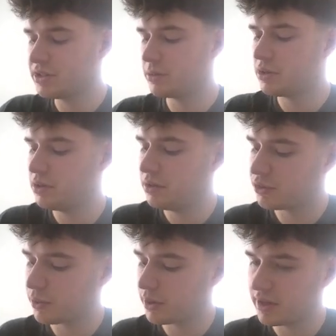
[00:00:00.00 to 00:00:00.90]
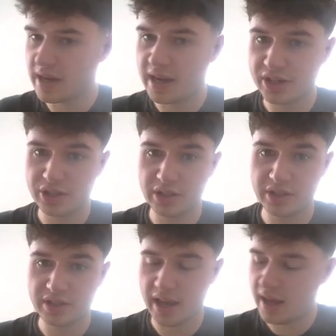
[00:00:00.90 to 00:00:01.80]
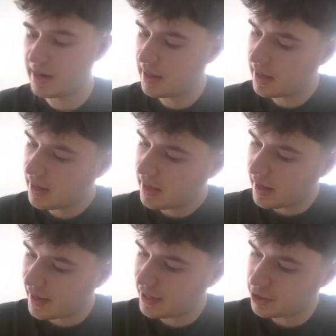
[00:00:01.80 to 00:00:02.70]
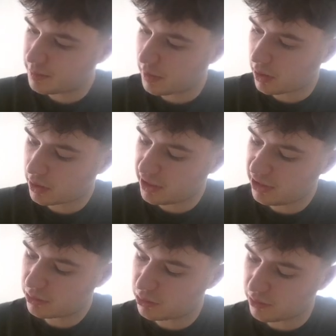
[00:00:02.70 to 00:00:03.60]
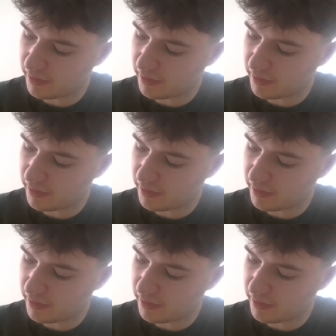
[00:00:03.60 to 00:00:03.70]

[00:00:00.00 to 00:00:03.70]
So to do this, we're going to actually set h bar equal to